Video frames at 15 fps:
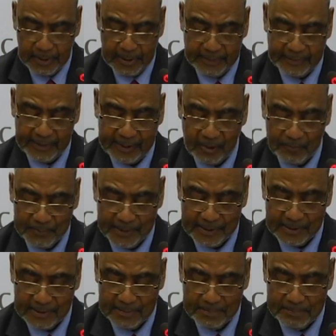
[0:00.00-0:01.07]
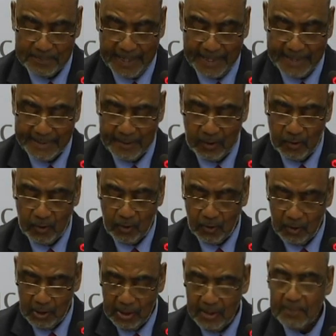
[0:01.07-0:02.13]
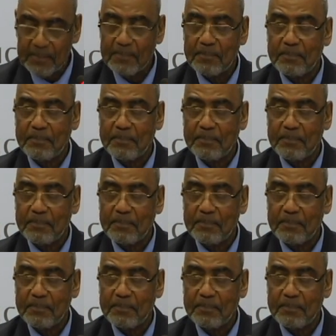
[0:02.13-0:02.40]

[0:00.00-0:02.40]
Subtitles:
And the government banned all